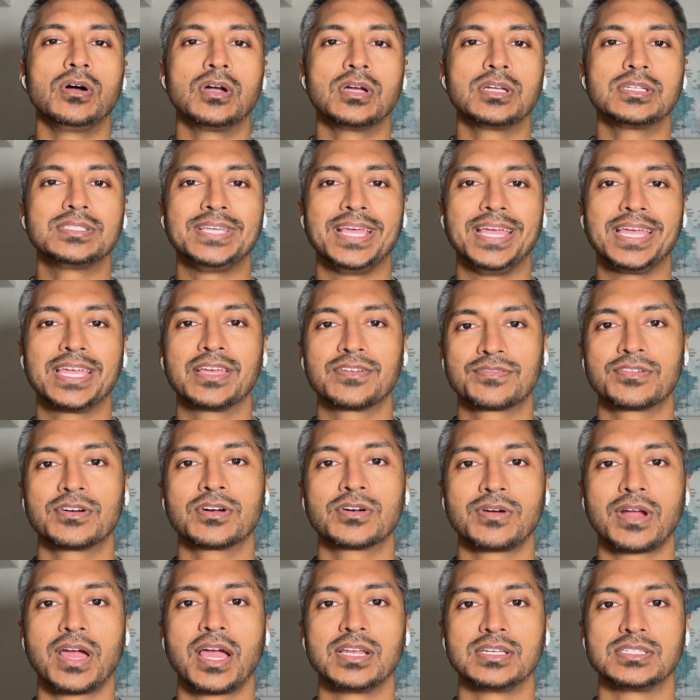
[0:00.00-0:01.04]
take it for
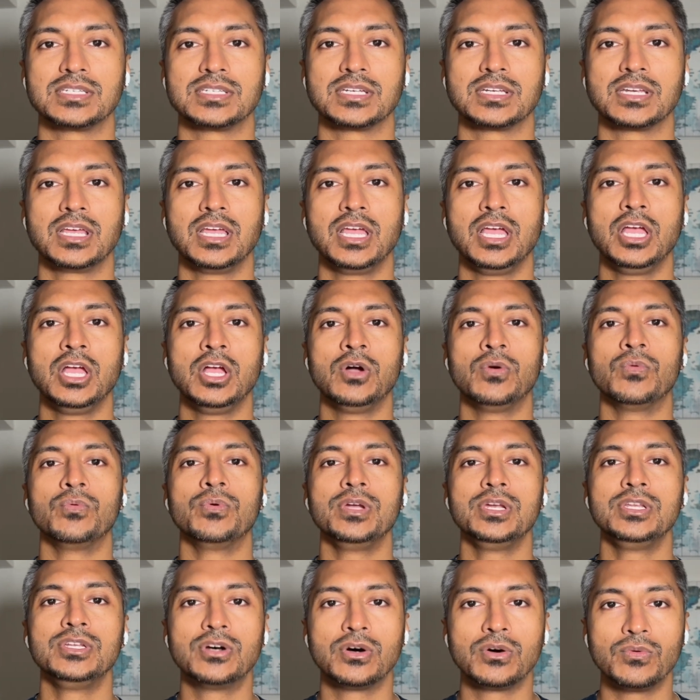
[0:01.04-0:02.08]
granted. We
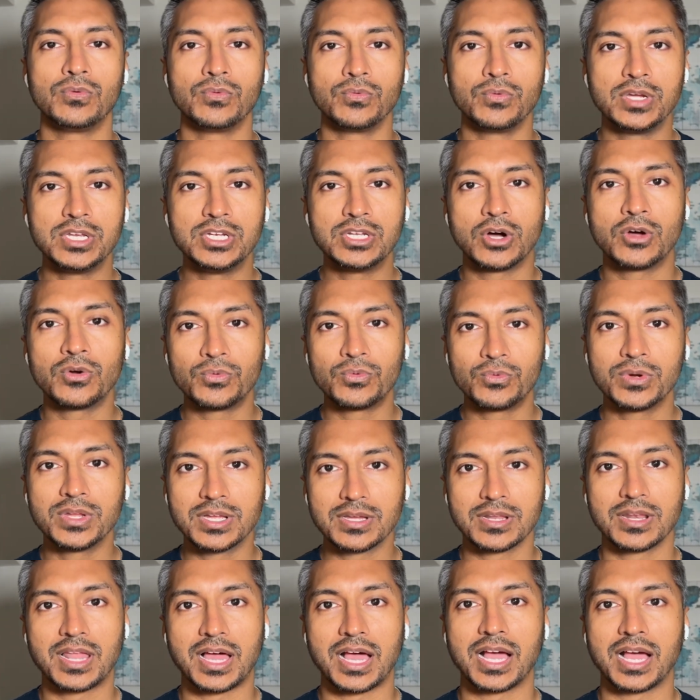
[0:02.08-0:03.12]
don't
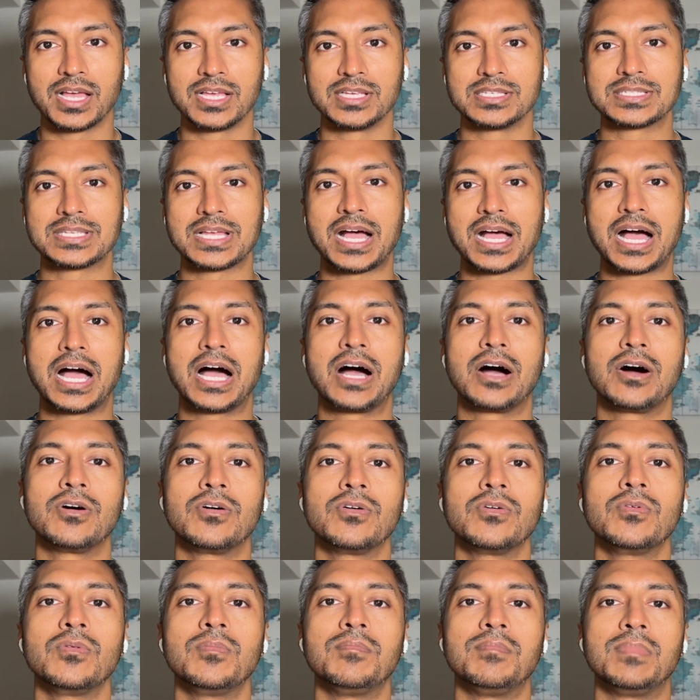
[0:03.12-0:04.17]
realize
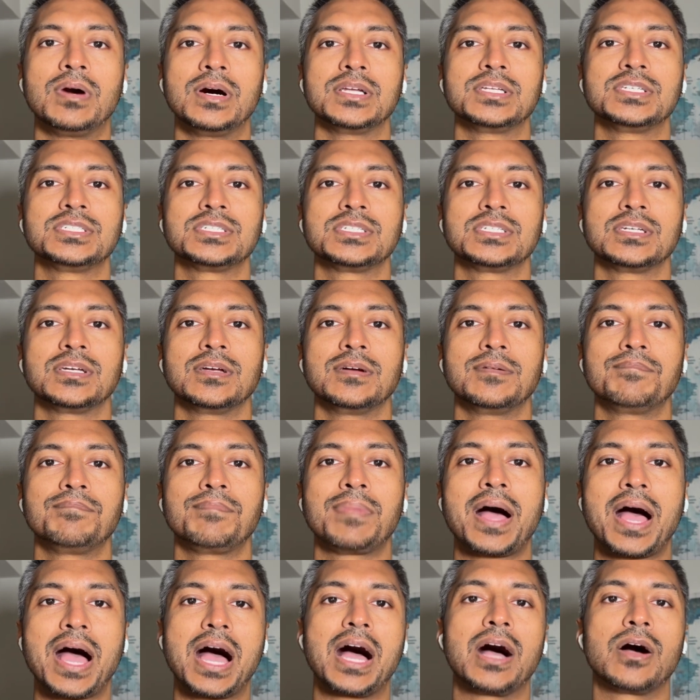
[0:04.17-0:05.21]
how much
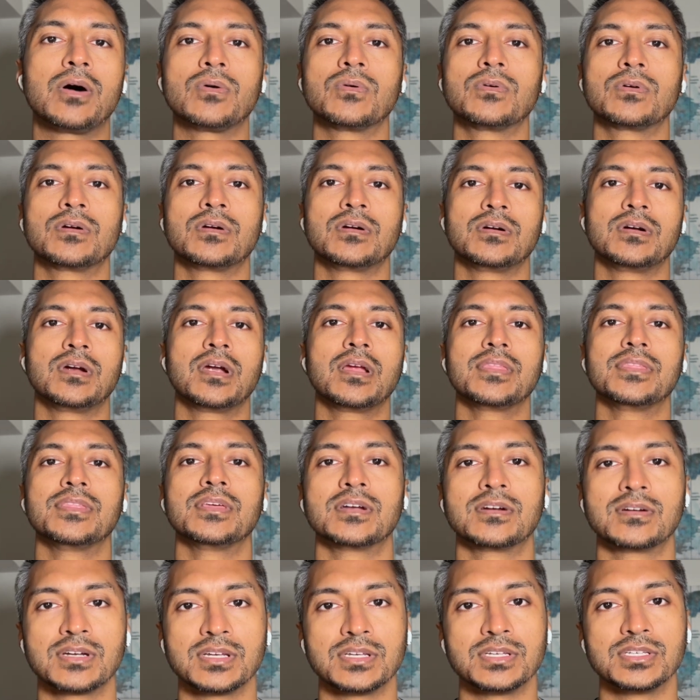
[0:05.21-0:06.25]
power
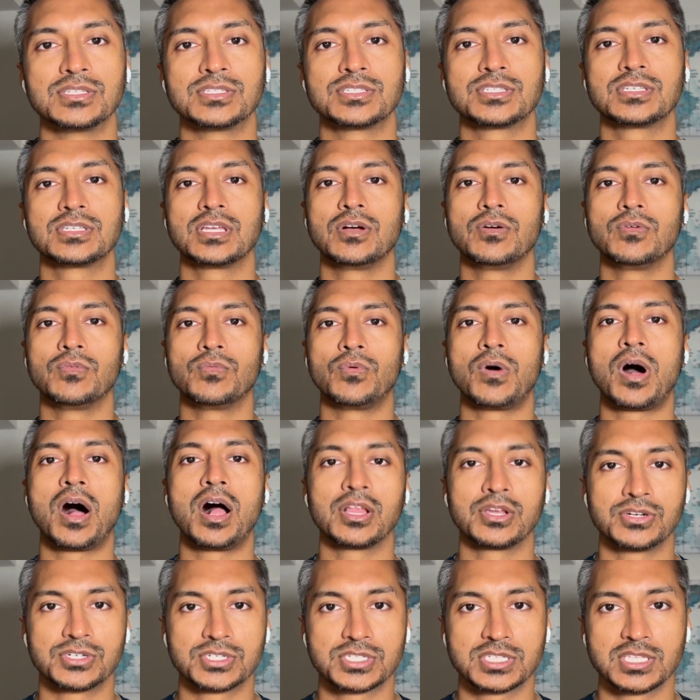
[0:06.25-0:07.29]
there is while
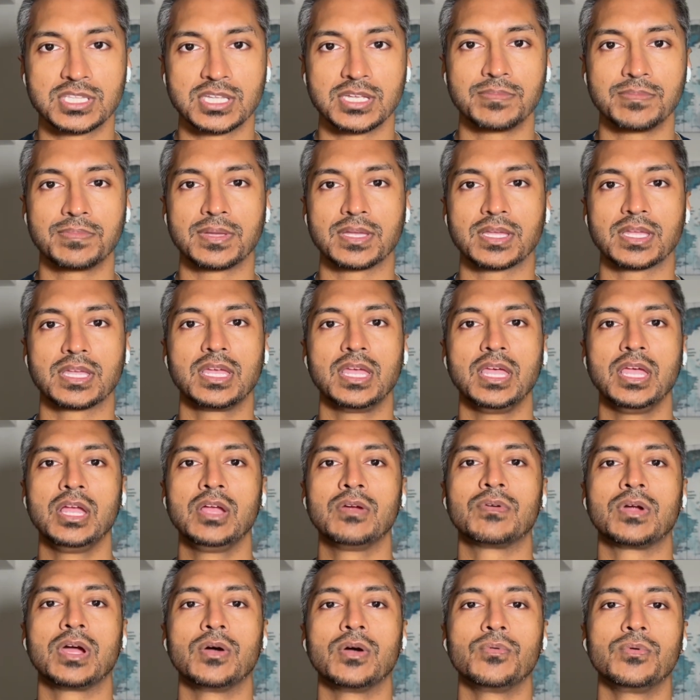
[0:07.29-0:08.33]
you're sleeping,
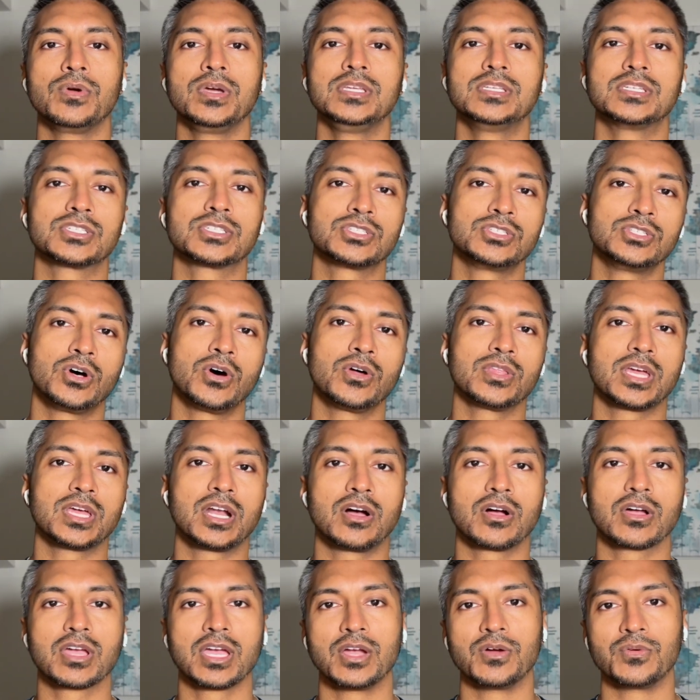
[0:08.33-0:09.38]
right? We just know that,
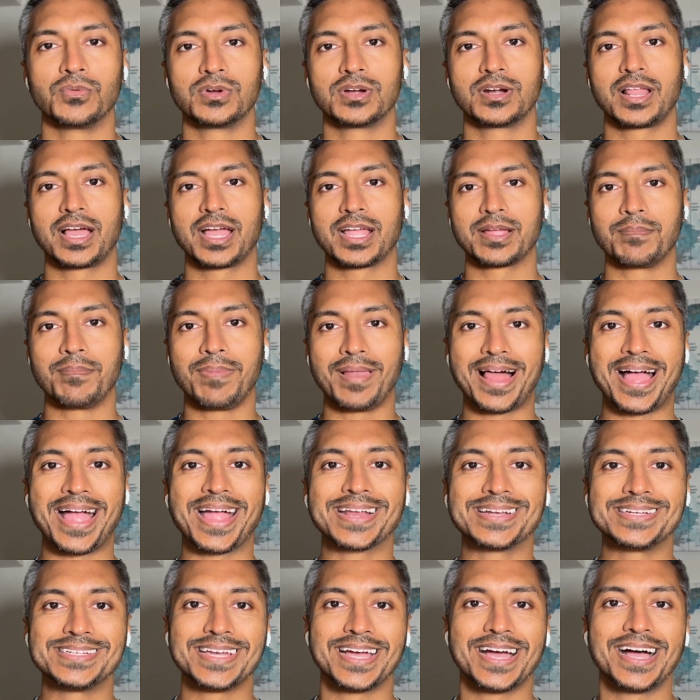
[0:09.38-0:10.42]
okay, we're like
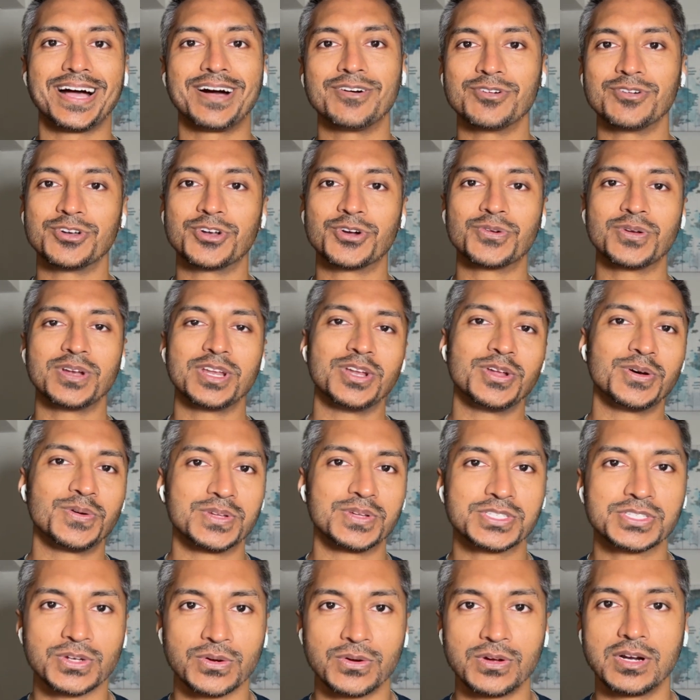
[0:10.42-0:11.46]
blacked out. We don't really know
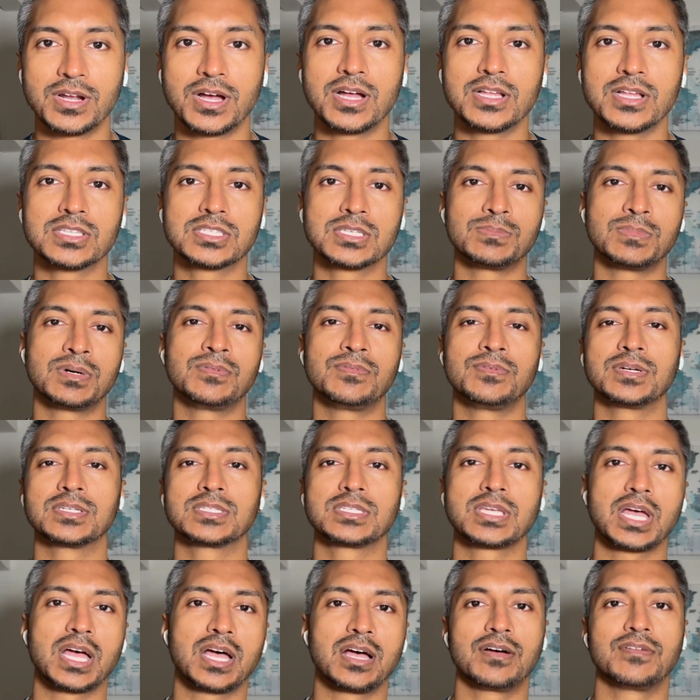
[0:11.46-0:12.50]
what's going on. Some of us
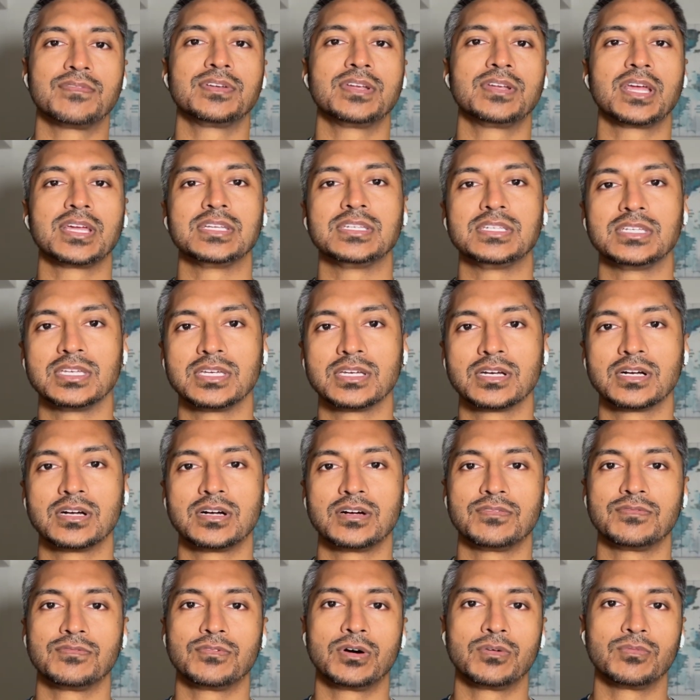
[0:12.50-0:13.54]
have an idea
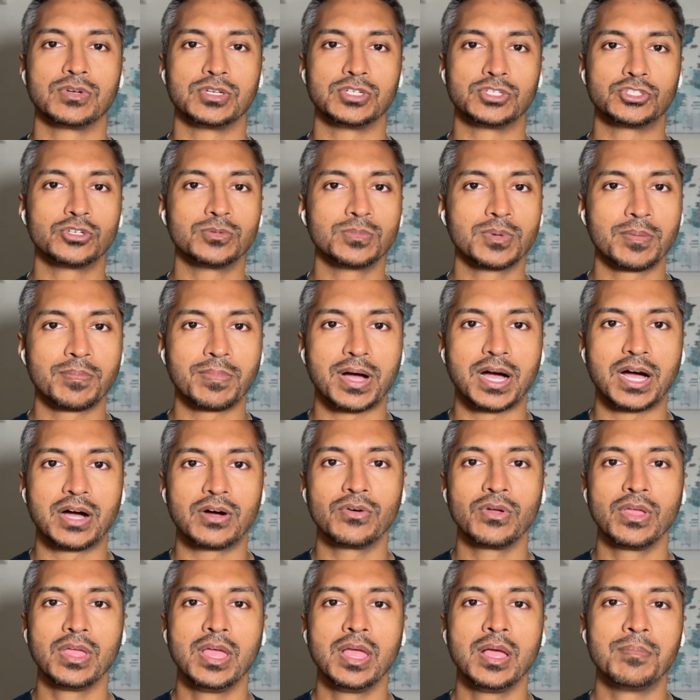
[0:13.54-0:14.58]
of what we dream
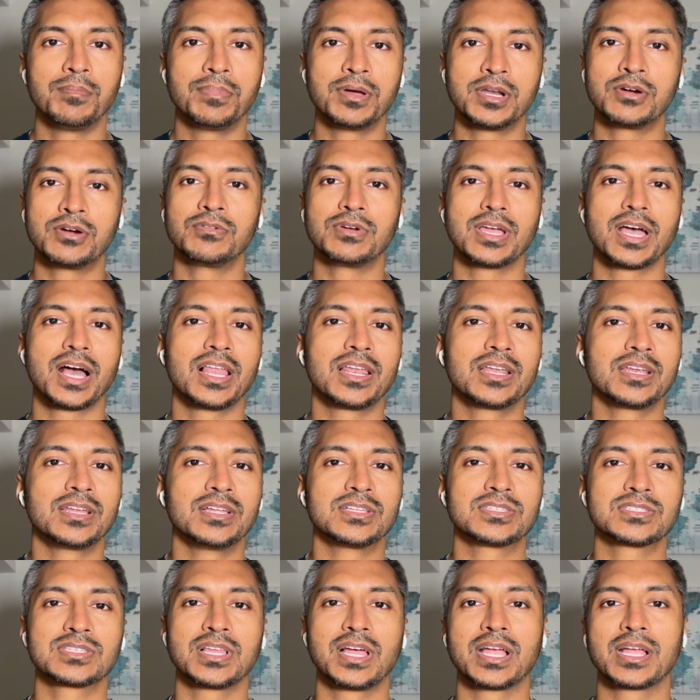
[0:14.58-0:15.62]
about, but in reality,
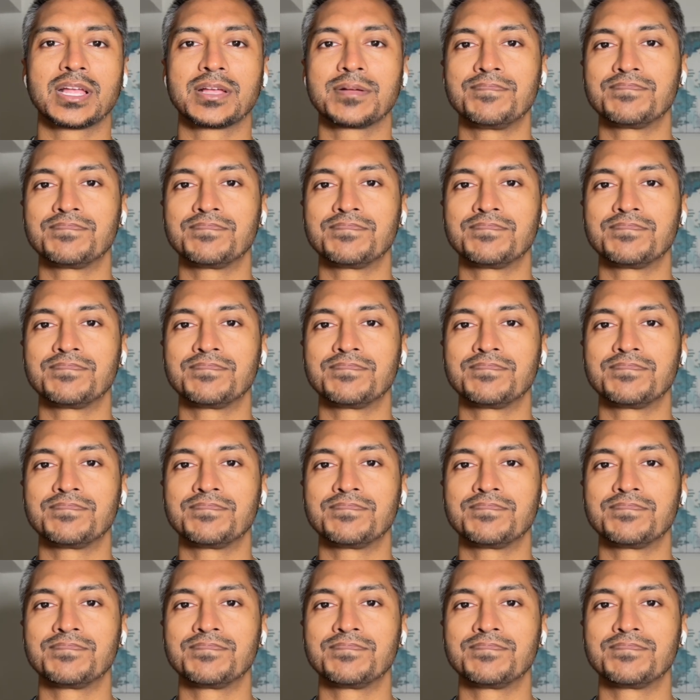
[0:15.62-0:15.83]
it's like